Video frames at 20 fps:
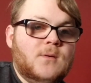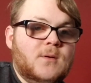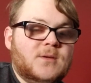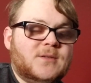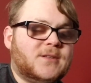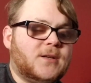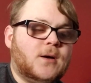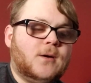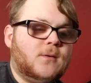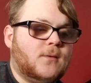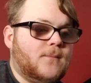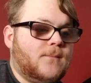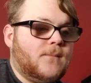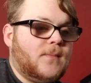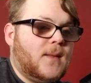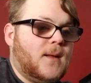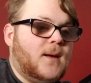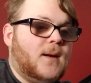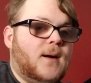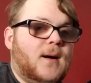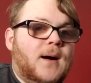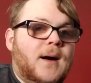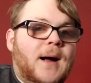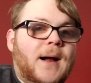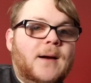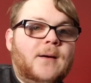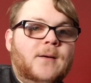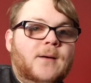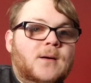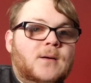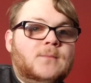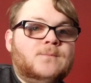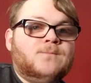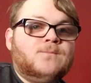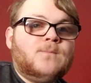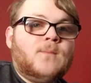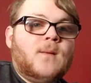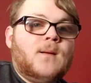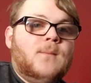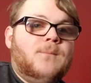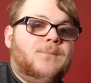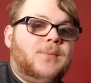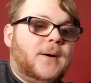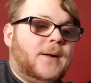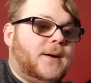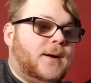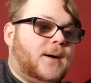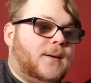So, I don't know. But,